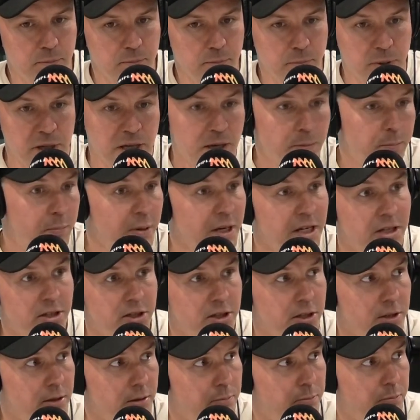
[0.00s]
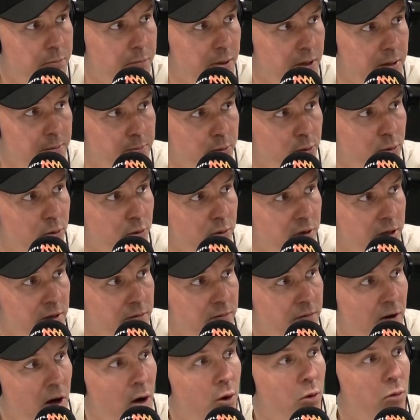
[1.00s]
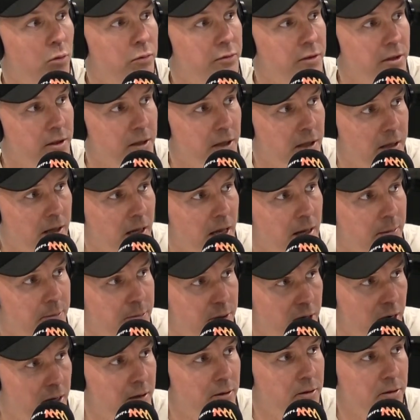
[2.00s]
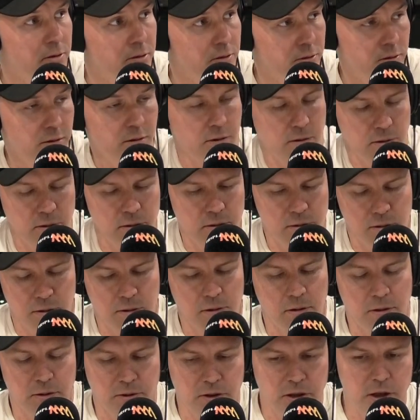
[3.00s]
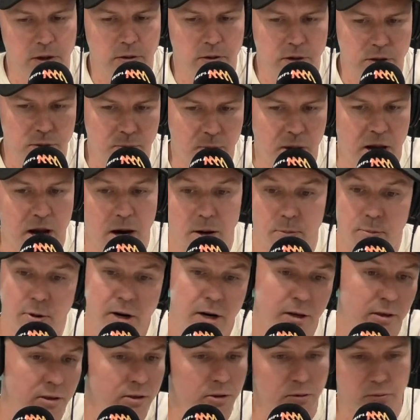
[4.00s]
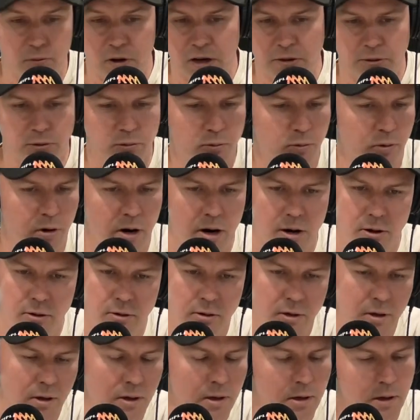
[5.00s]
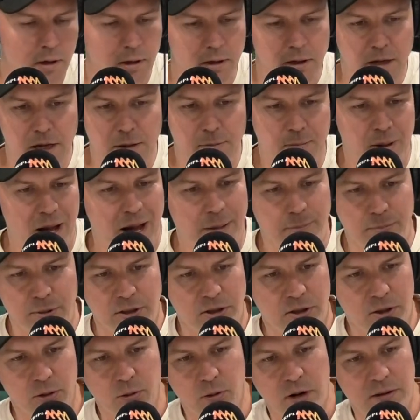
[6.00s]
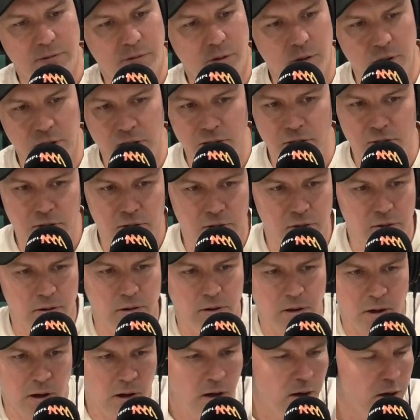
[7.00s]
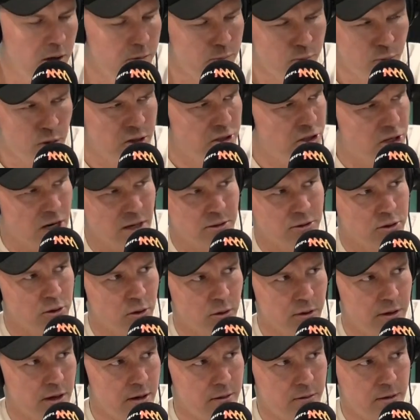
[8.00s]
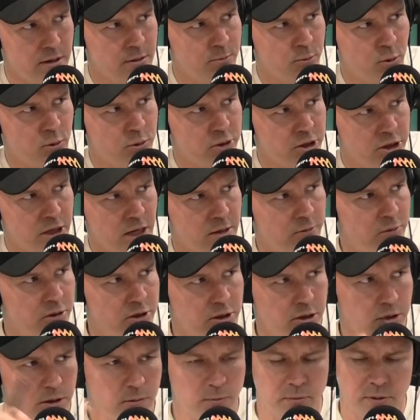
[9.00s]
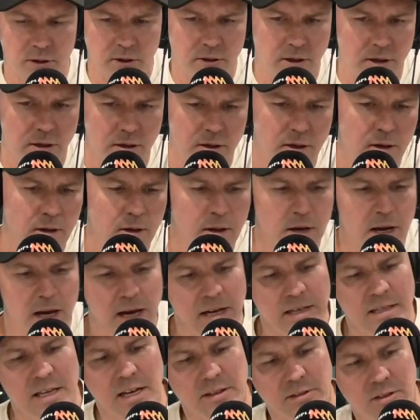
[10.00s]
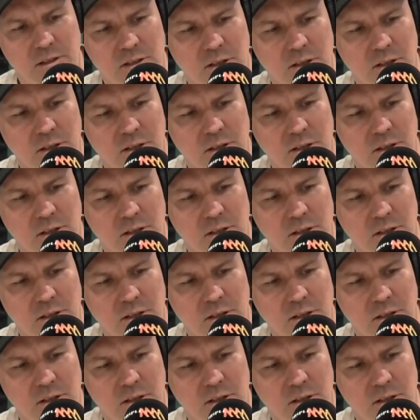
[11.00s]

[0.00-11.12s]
bigger picture people involved at the club, you know, like the serious power brokers, Russell Crowe, Nick Pappas, whoever it is. Richo's not there anymore, Shane Richardson, but I think he does